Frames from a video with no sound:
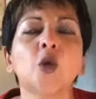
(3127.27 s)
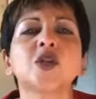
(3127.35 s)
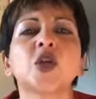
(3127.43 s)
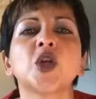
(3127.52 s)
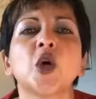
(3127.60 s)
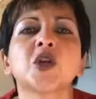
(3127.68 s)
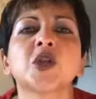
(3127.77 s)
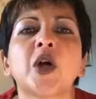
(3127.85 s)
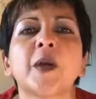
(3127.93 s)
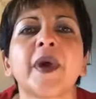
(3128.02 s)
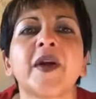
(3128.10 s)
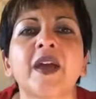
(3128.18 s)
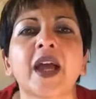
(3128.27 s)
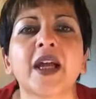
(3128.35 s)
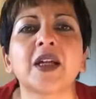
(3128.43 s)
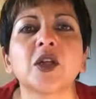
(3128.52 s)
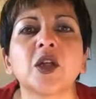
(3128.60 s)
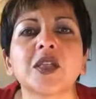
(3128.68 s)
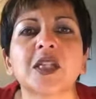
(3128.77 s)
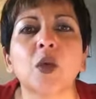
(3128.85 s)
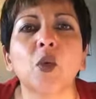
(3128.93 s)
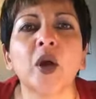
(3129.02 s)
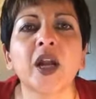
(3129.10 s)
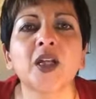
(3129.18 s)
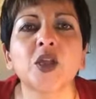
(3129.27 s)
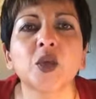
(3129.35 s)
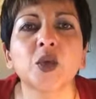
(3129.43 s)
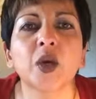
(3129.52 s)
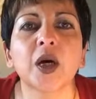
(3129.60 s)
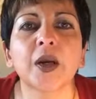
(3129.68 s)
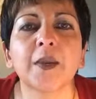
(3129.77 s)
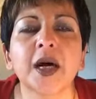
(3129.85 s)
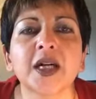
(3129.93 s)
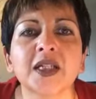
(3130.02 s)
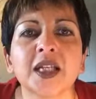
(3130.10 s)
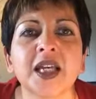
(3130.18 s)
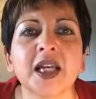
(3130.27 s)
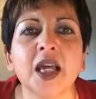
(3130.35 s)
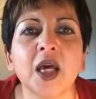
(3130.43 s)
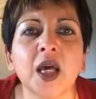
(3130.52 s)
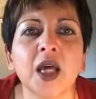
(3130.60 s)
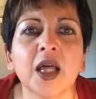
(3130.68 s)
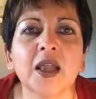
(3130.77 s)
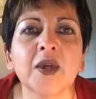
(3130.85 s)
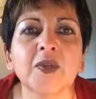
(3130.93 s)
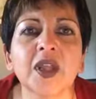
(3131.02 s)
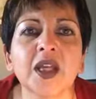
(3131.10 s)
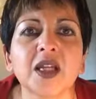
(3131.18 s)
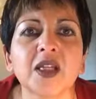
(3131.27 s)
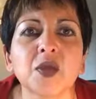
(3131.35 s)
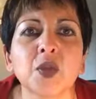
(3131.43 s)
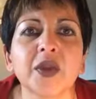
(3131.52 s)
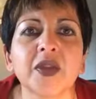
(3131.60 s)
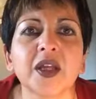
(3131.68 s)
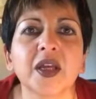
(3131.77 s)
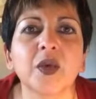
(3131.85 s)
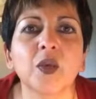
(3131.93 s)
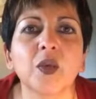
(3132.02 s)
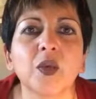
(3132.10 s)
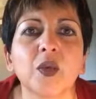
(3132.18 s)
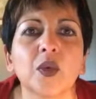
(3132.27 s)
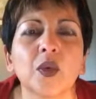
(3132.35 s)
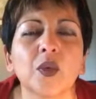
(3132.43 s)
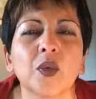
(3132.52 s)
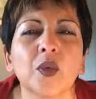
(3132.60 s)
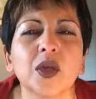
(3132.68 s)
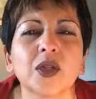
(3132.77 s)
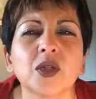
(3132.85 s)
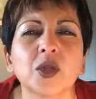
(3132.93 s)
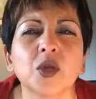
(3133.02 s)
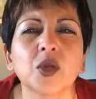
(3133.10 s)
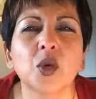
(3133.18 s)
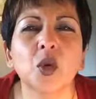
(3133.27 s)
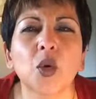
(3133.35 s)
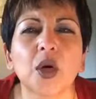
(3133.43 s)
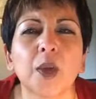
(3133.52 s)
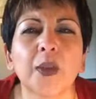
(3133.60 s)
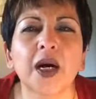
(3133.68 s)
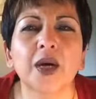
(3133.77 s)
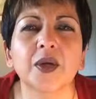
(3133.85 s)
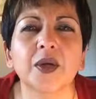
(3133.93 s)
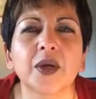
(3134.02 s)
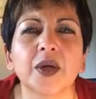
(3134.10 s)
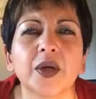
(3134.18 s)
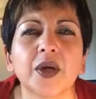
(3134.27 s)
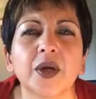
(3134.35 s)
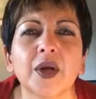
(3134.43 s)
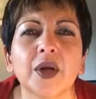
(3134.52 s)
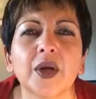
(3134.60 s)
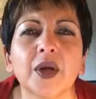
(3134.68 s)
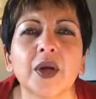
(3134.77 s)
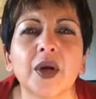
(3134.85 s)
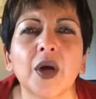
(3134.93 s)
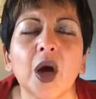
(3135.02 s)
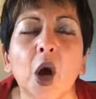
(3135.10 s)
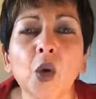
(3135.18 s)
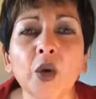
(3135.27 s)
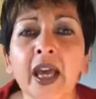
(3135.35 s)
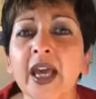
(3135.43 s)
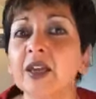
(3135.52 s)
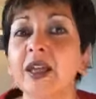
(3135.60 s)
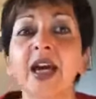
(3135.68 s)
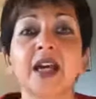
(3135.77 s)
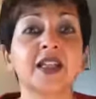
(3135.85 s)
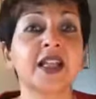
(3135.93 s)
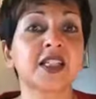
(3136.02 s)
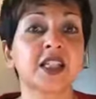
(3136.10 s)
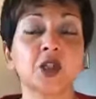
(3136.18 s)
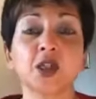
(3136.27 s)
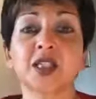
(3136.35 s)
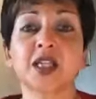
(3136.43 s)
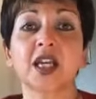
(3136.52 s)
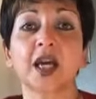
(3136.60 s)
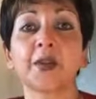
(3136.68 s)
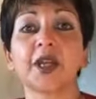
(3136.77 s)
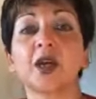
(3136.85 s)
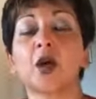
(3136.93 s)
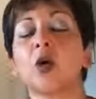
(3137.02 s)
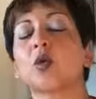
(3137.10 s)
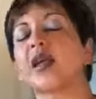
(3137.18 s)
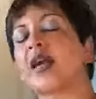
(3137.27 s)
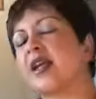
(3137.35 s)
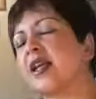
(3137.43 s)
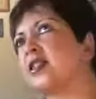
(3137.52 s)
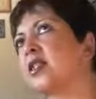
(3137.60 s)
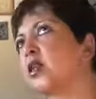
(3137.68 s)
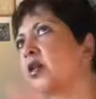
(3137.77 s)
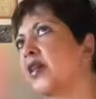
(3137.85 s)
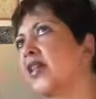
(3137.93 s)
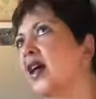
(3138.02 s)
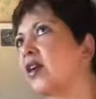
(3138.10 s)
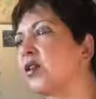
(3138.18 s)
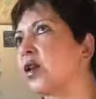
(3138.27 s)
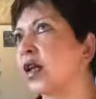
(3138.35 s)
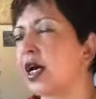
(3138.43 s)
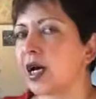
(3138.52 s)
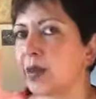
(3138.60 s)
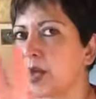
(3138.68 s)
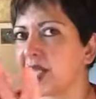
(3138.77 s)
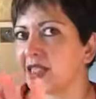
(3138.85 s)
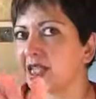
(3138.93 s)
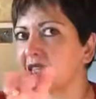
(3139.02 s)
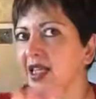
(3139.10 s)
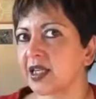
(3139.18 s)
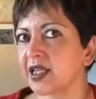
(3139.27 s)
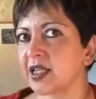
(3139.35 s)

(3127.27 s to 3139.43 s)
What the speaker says: you're, sorry, Marianne, you're saying what I do, I'm asking them things, what they want to talk about. Okay, yeah, that's interesting. I mean, okay, let's look at that. I'll take that